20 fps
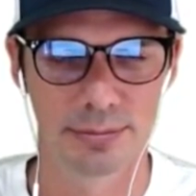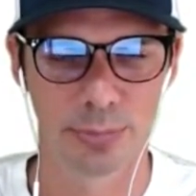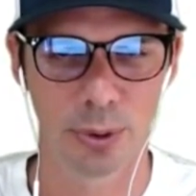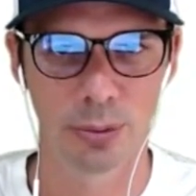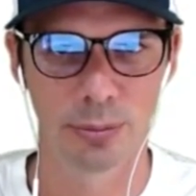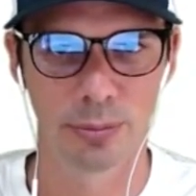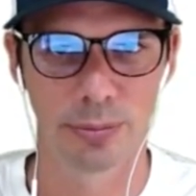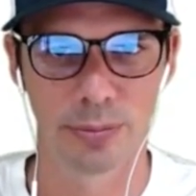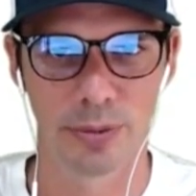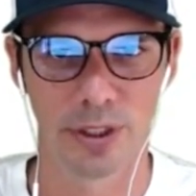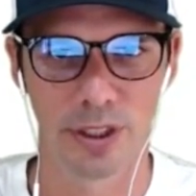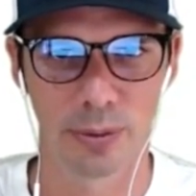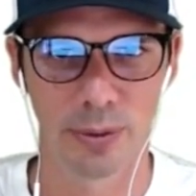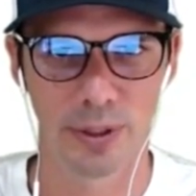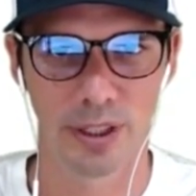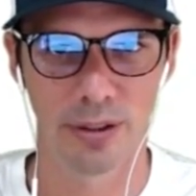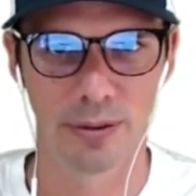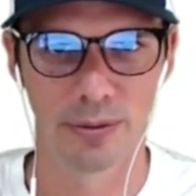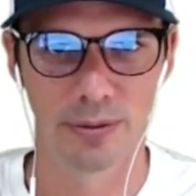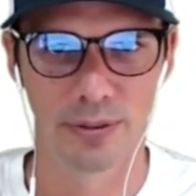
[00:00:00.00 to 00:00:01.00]
Boom, there
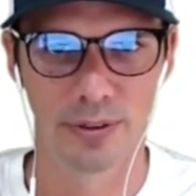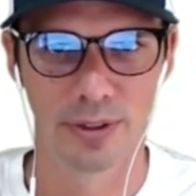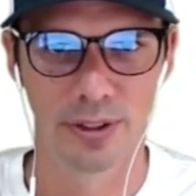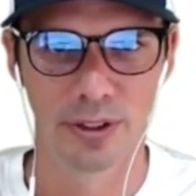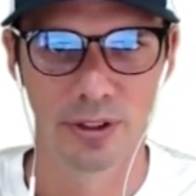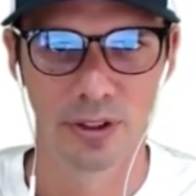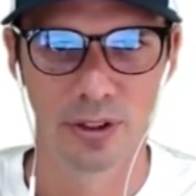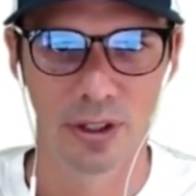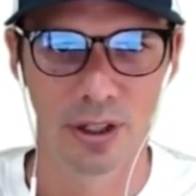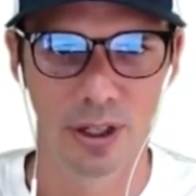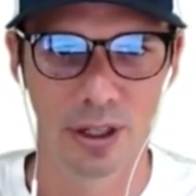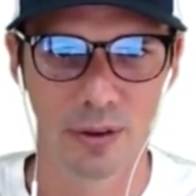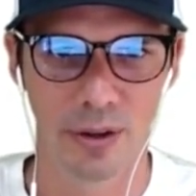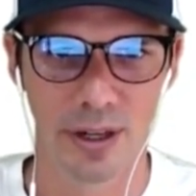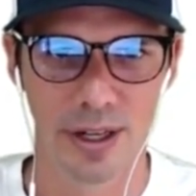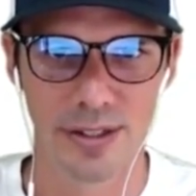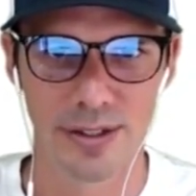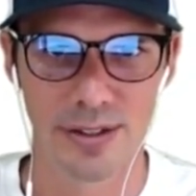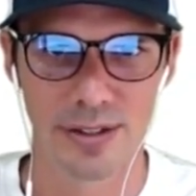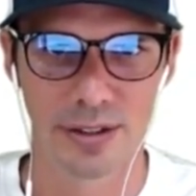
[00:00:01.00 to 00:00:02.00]
we go. All
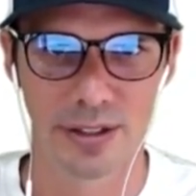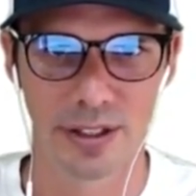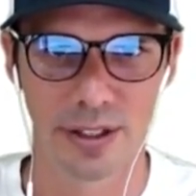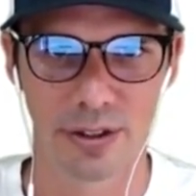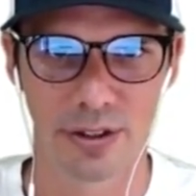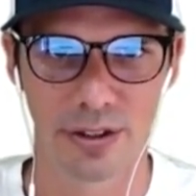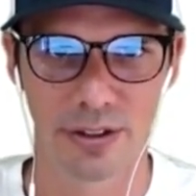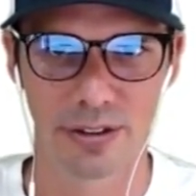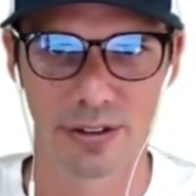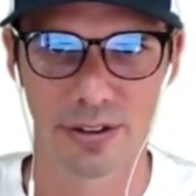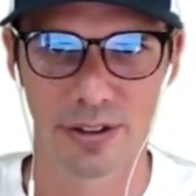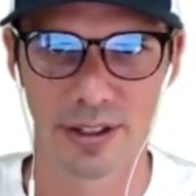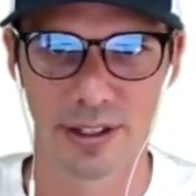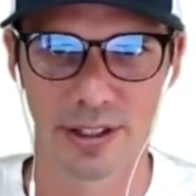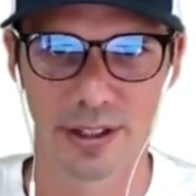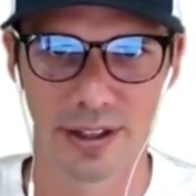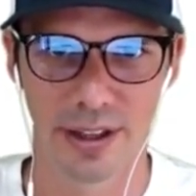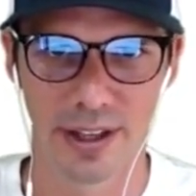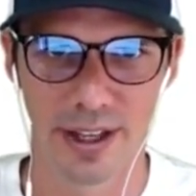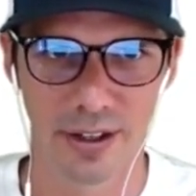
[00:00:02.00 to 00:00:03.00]
right, so now
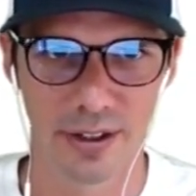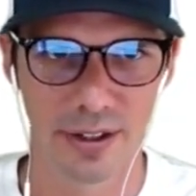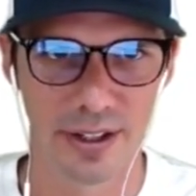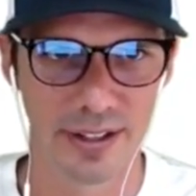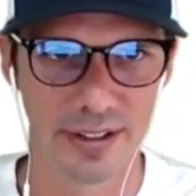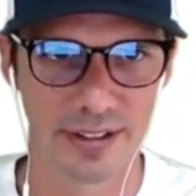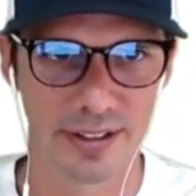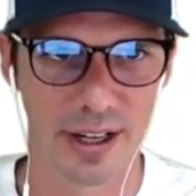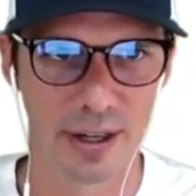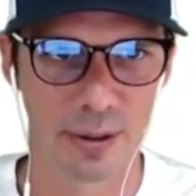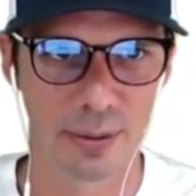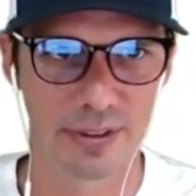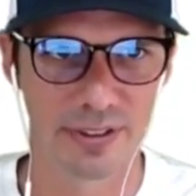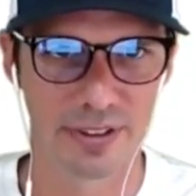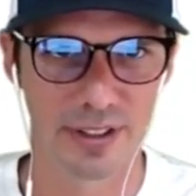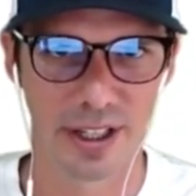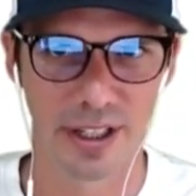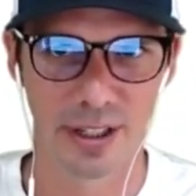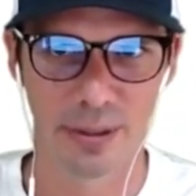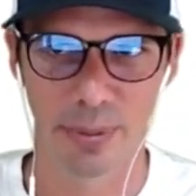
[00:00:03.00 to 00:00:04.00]
there is our
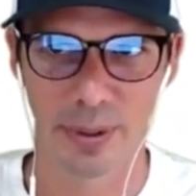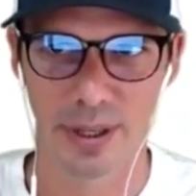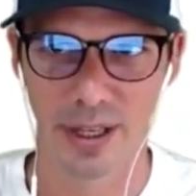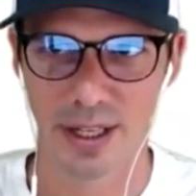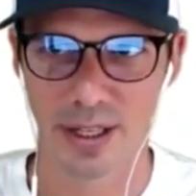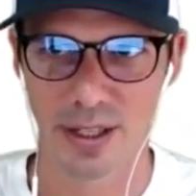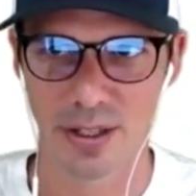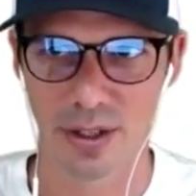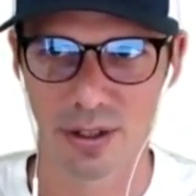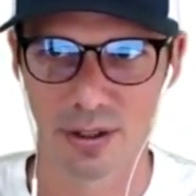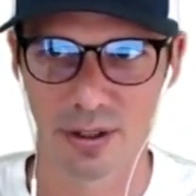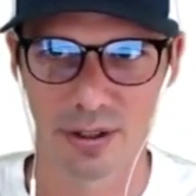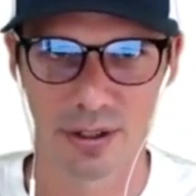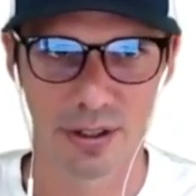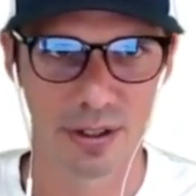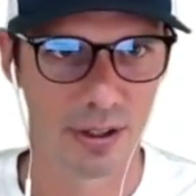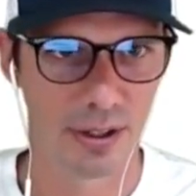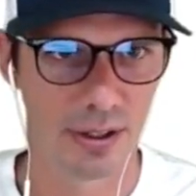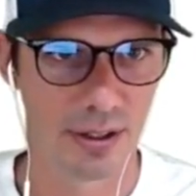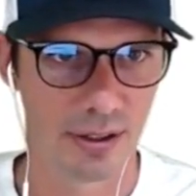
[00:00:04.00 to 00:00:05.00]
sign up page
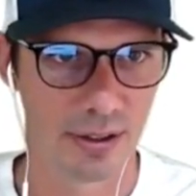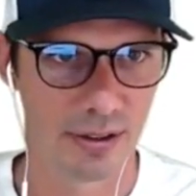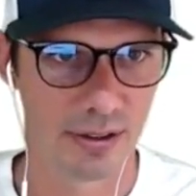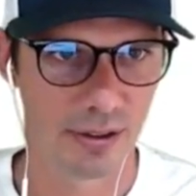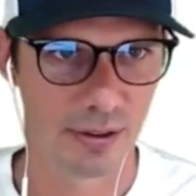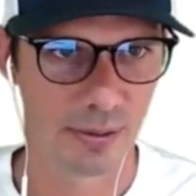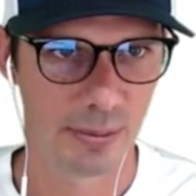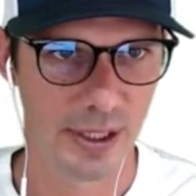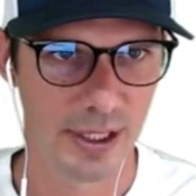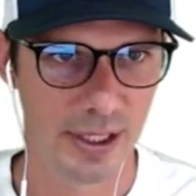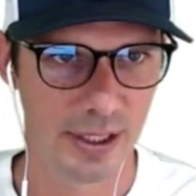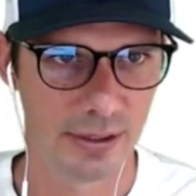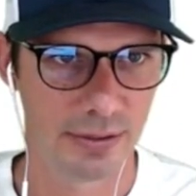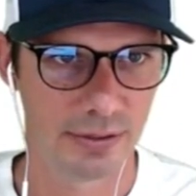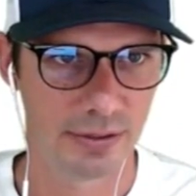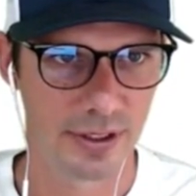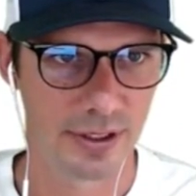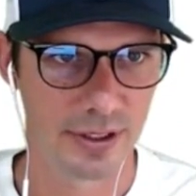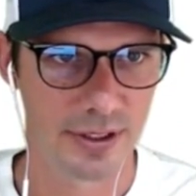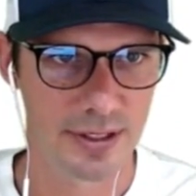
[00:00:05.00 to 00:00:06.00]
on our domain,
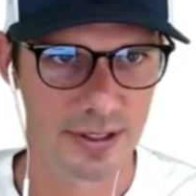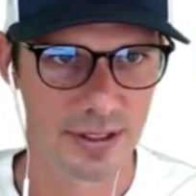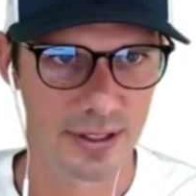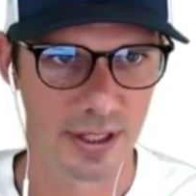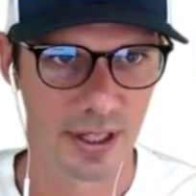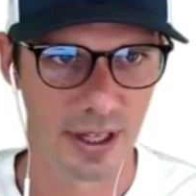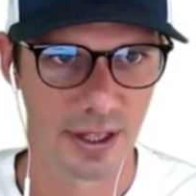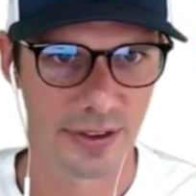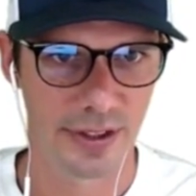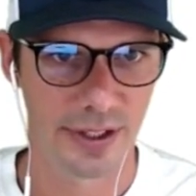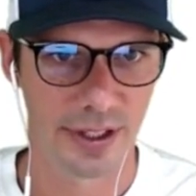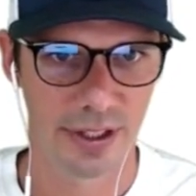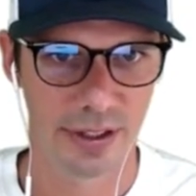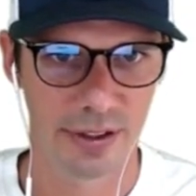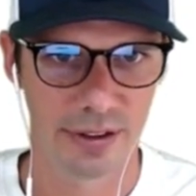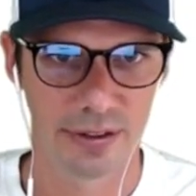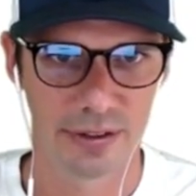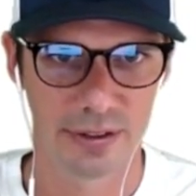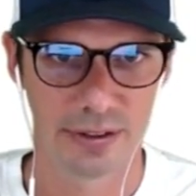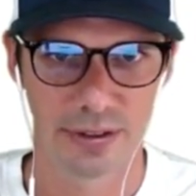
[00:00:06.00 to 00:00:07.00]
if you can see that
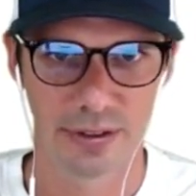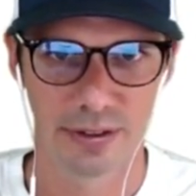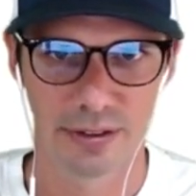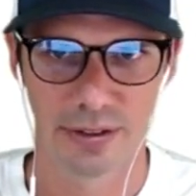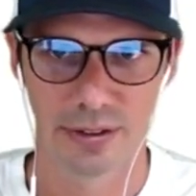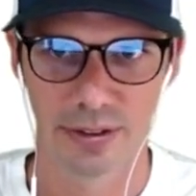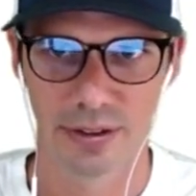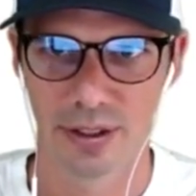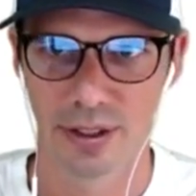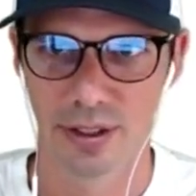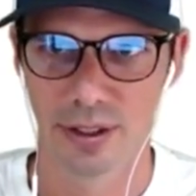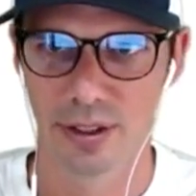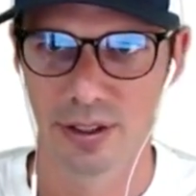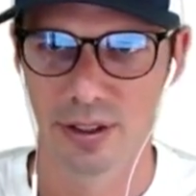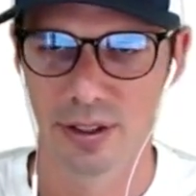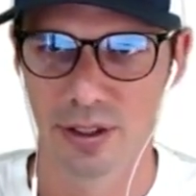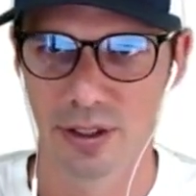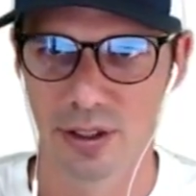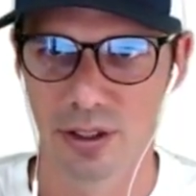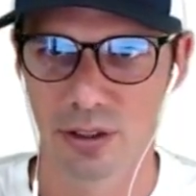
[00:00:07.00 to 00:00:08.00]
there.
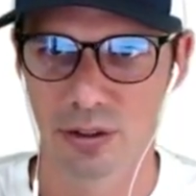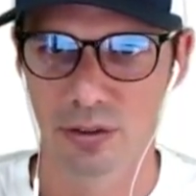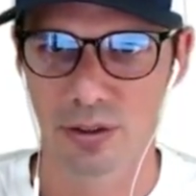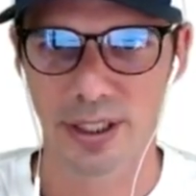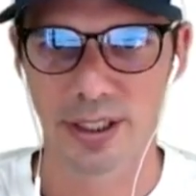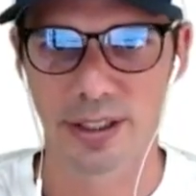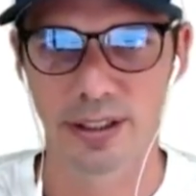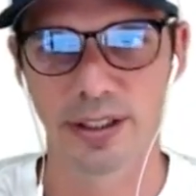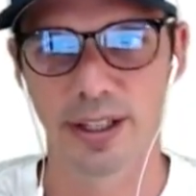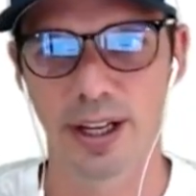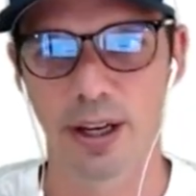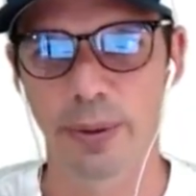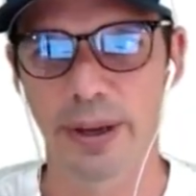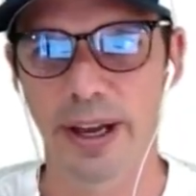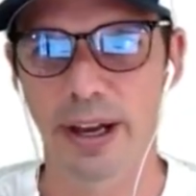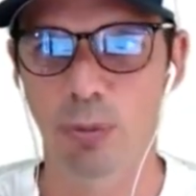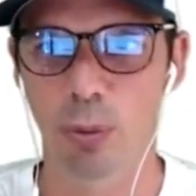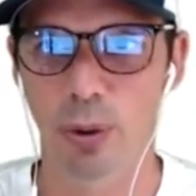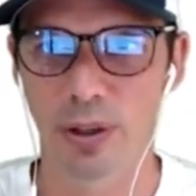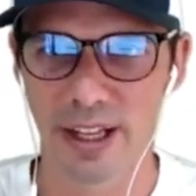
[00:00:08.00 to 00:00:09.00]
Great, now
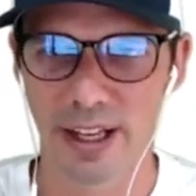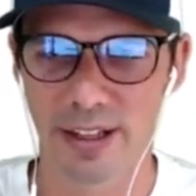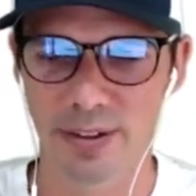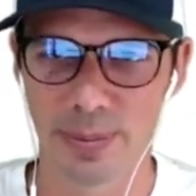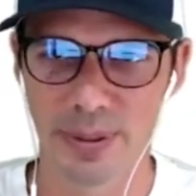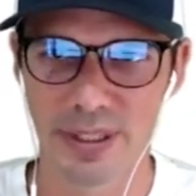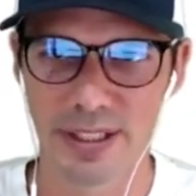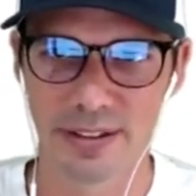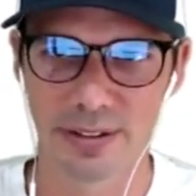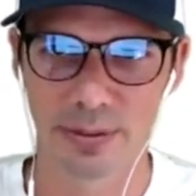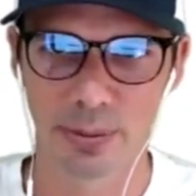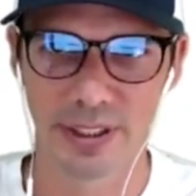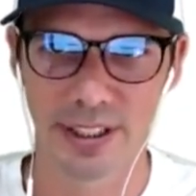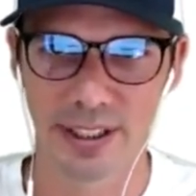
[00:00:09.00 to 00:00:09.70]
we have one last piece.